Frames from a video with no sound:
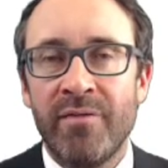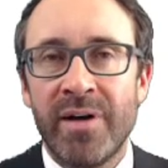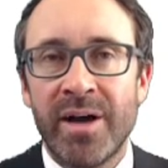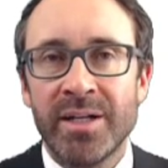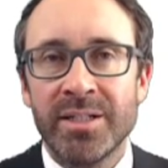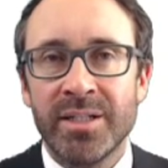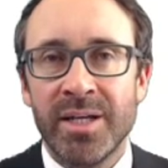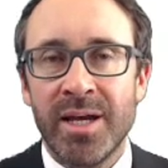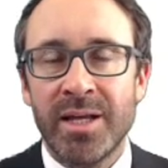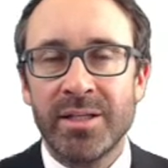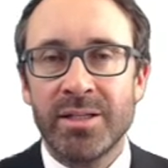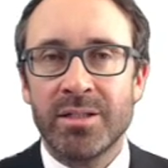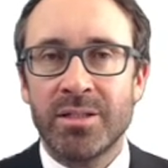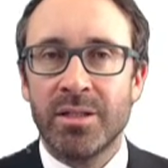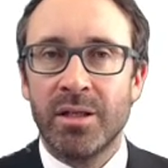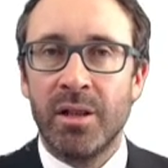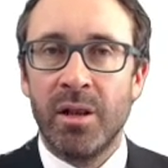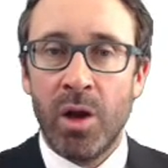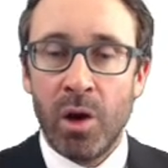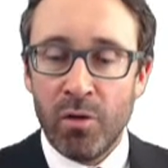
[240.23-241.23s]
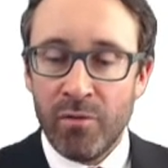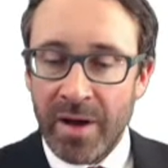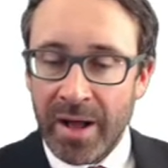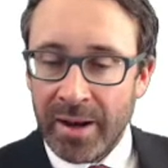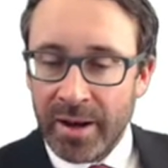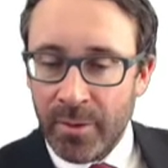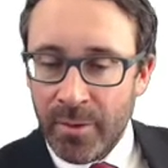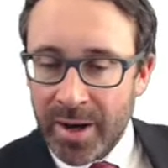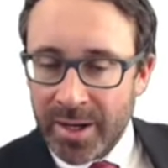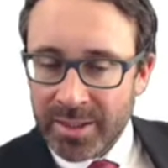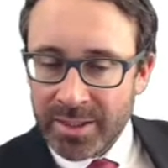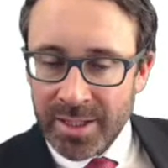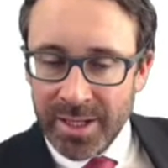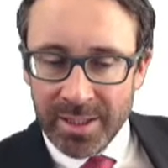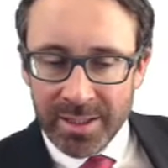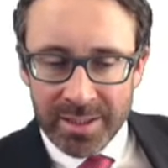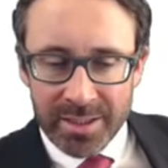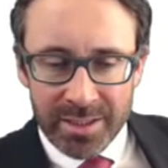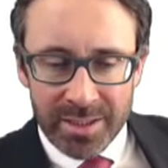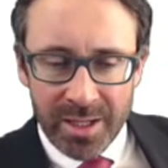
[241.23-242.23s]
life assets, low value
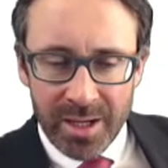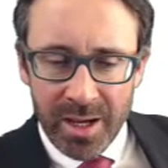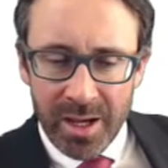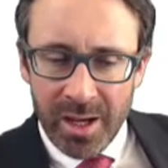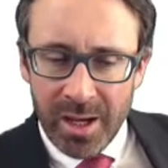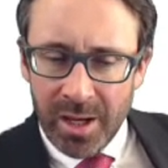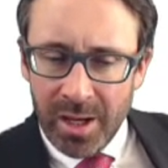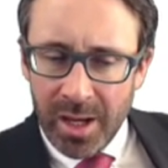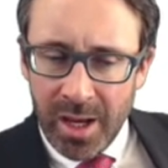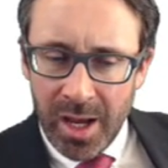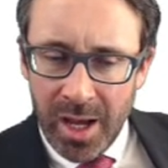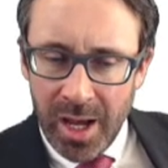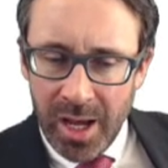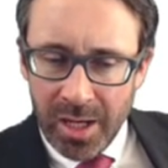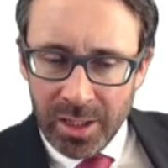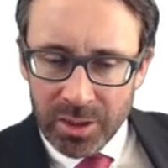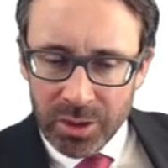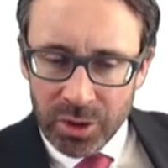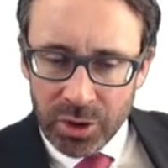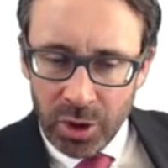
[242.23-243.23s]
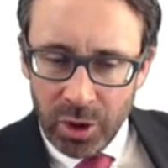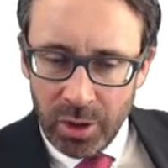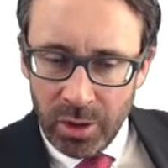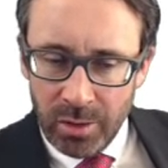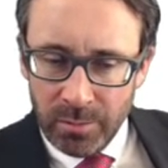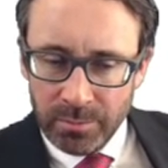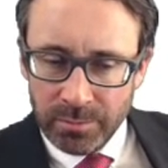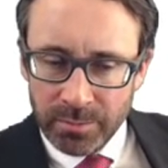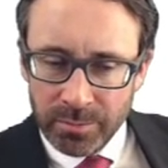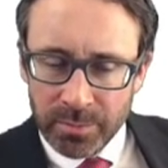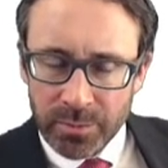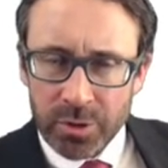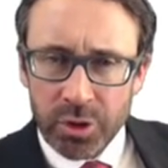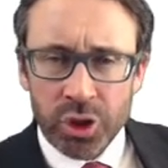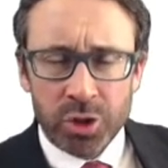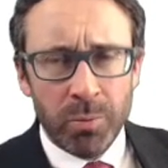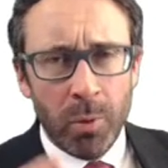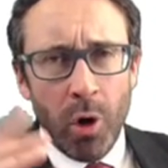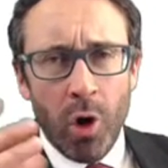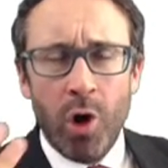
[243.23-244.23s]
assets, some
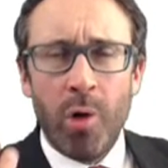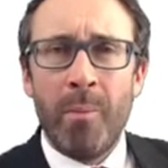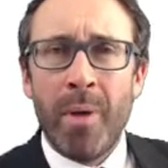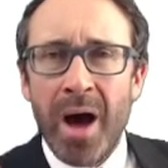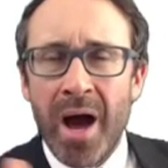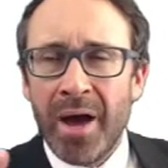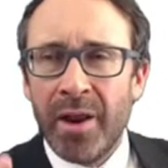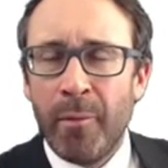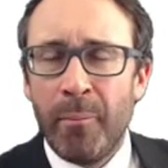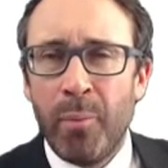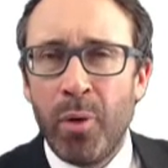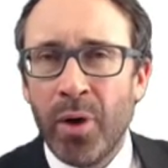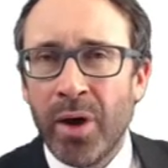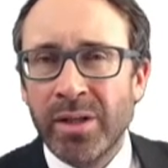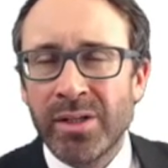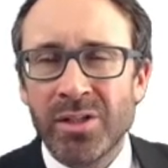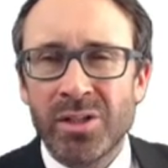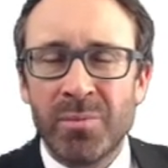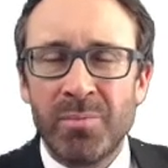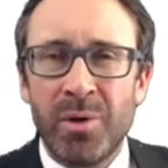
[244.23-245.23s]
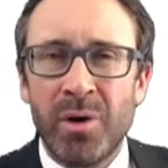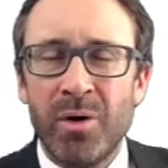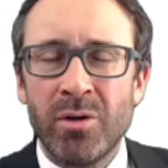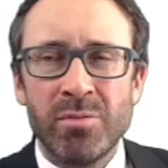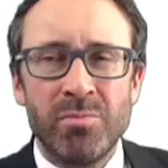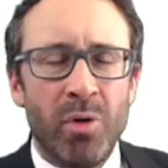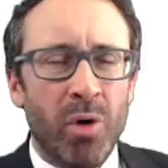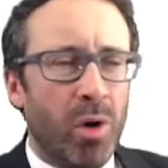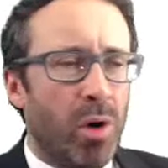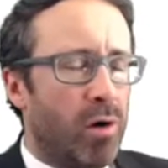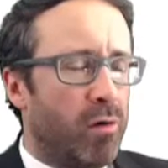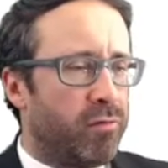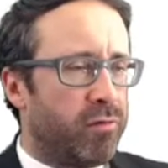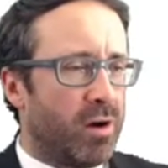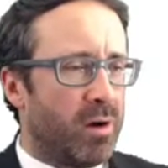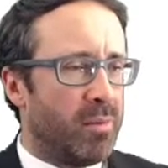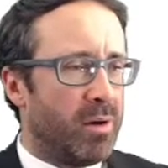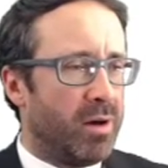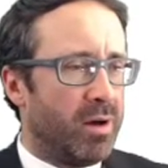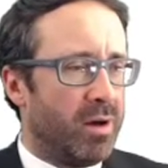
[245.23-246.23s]
small minor point, I suppose, more
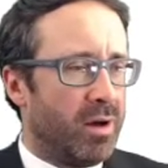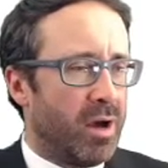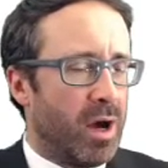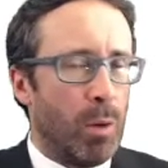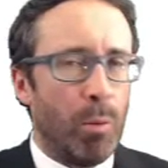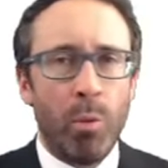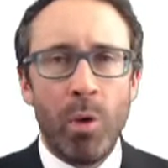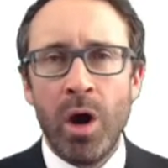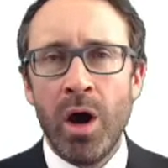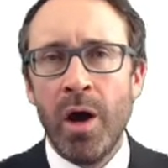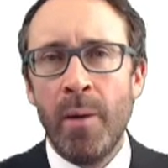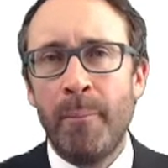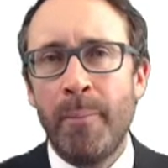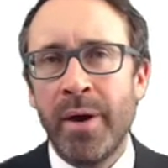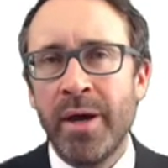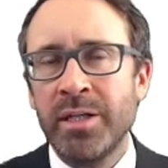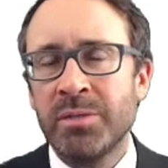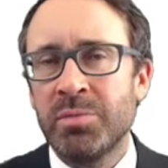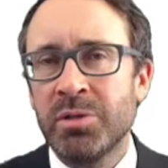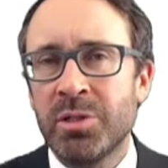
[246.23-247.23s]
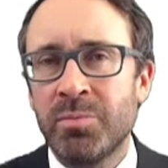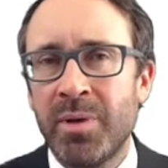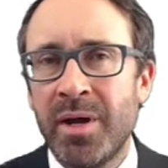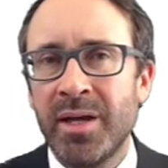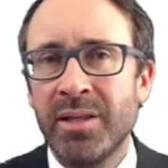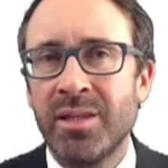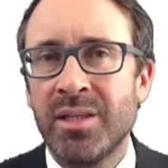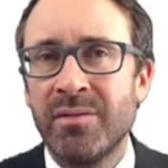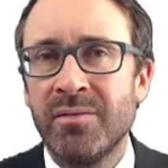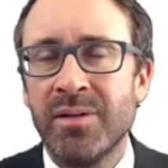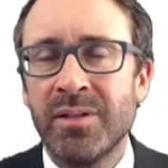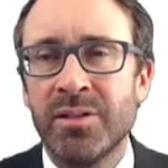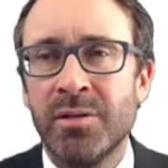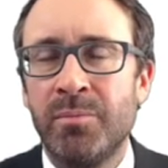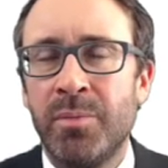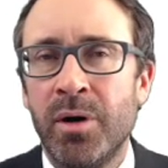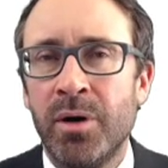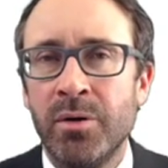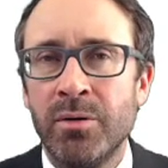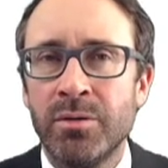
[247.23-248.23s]
from a work-based perspective as
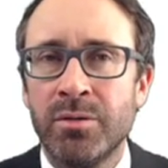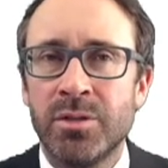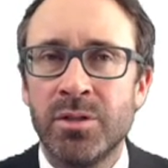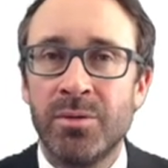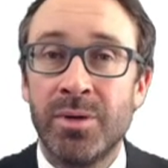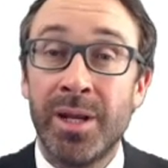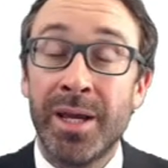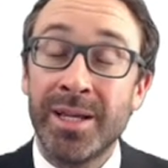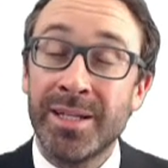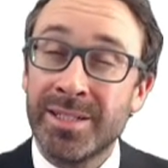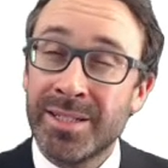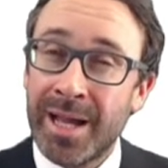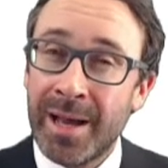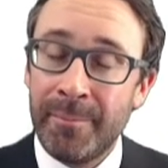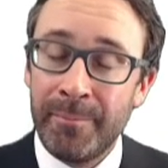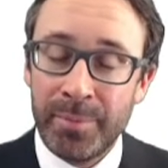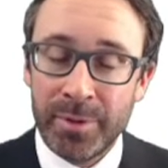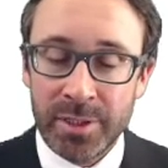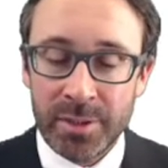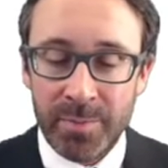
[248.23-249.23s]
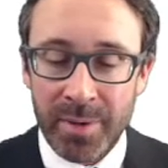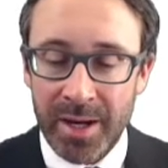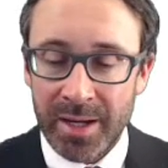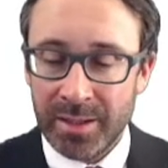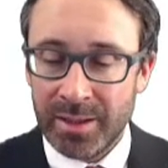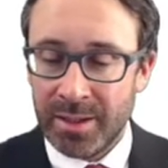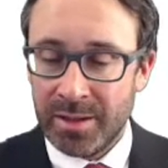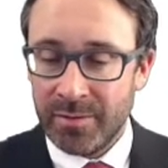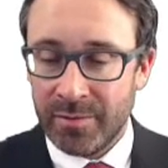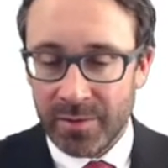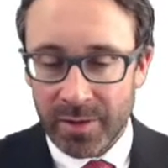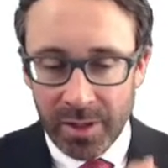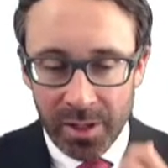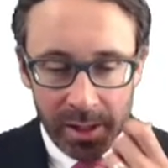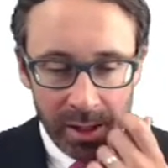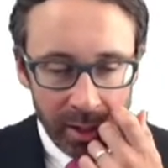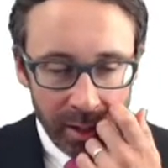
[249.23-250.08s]
opposed to an exam perspective.